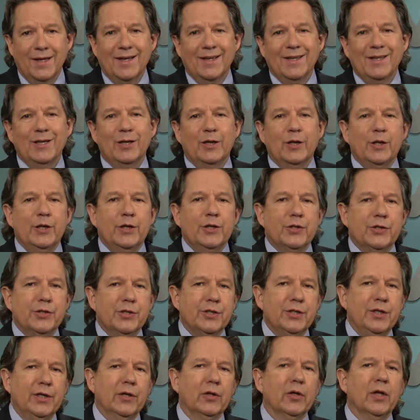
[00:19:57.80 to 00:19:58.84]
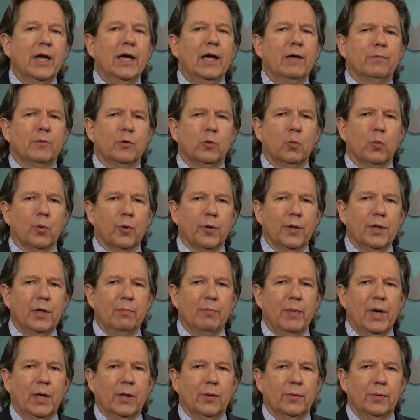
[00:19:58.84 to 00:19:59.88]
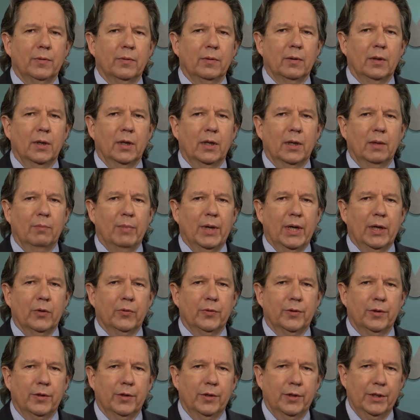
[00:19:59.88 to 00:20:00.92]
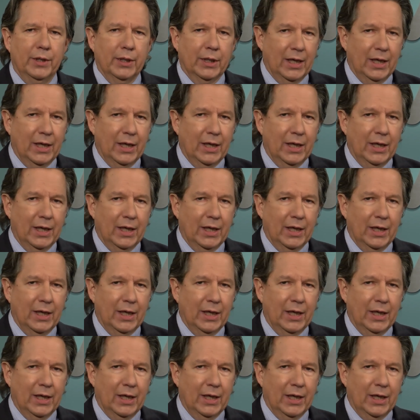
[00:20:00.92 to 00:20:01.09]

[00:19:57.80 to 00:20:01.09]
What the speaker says: you still have to worry about the